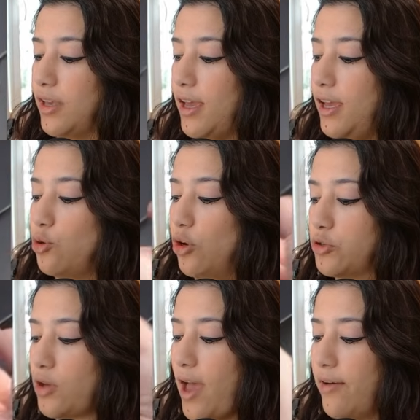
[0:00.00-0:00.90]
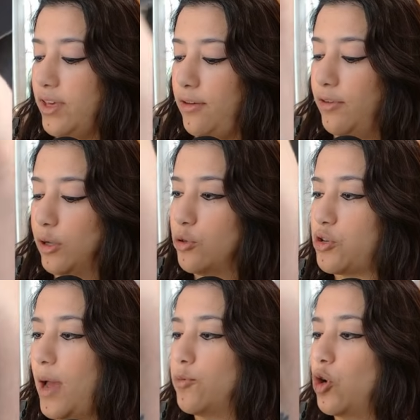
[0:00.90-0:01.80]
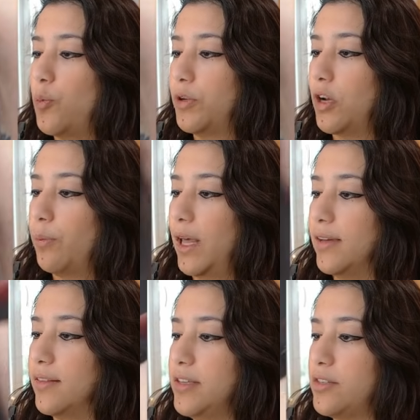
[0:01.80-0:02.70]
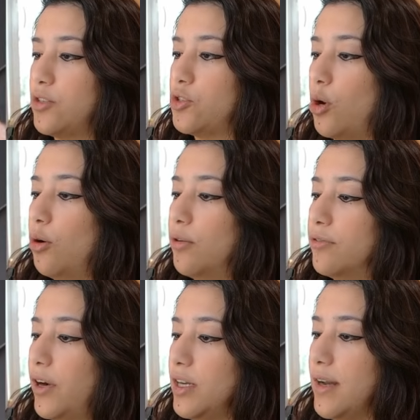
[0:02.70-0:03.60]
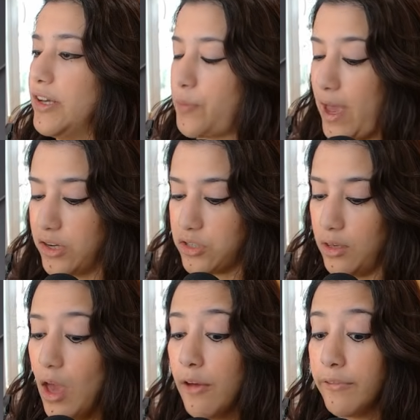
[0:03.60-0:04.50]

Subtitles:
and you also have a Velcro strap to open it up like this. So very nice packaging.